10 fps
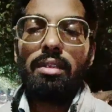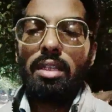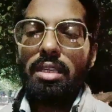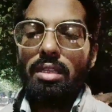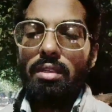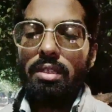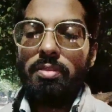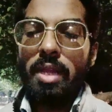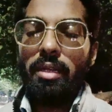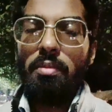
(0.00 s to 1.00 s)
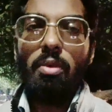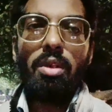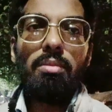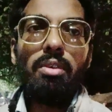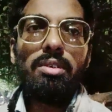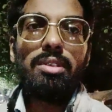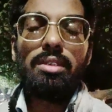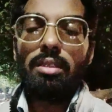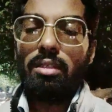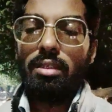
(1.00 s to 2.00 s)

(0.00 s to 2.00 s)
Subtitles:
the respective Pokemons